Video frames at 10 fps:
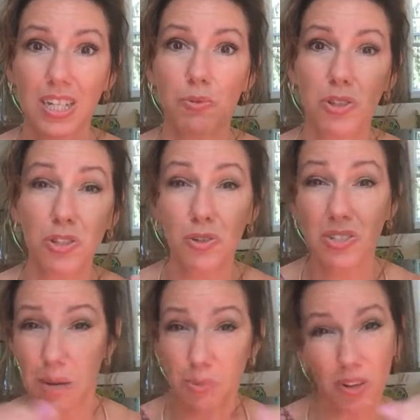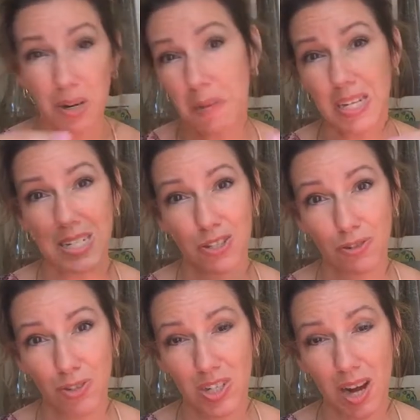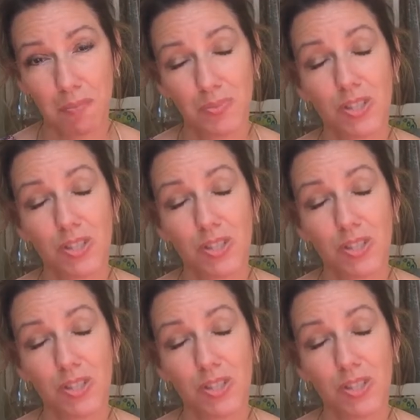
with little temporary band-aids over top.